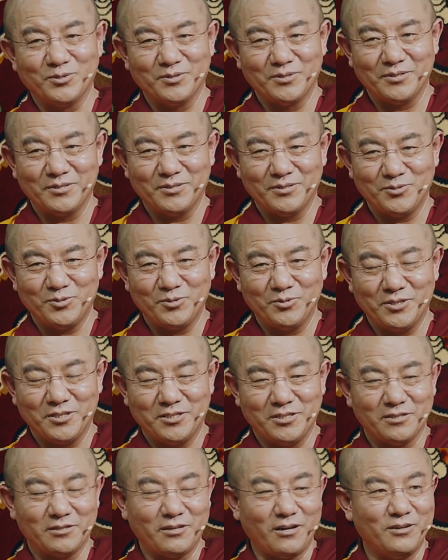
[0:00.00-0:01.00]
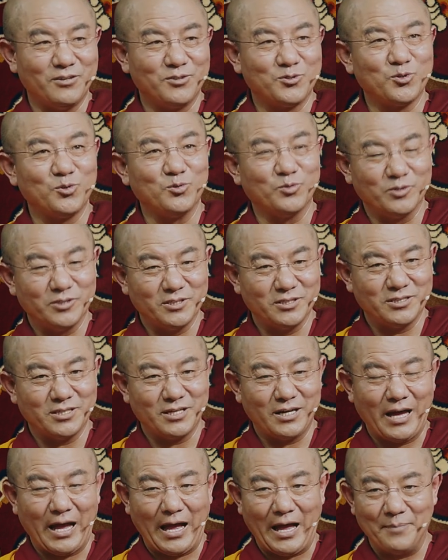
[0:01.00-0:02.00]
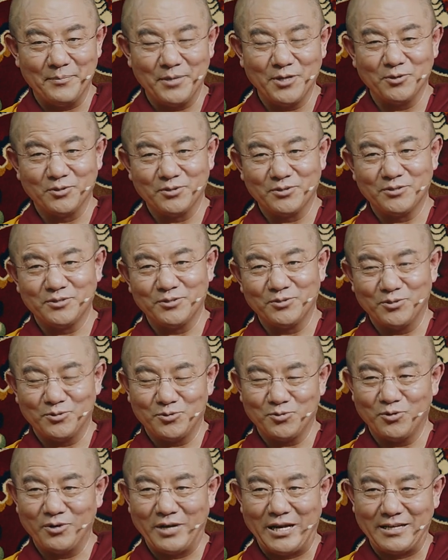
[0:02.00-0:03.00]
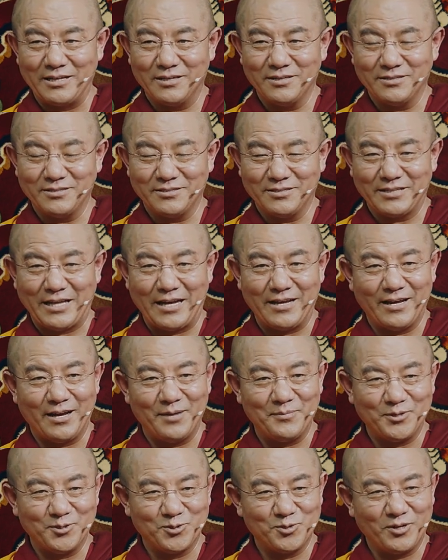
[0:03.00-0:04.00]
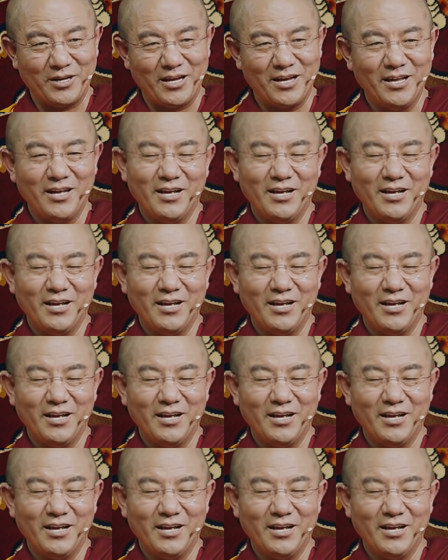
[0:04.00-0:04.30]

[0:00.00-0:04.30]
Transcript: their the school, I feel that was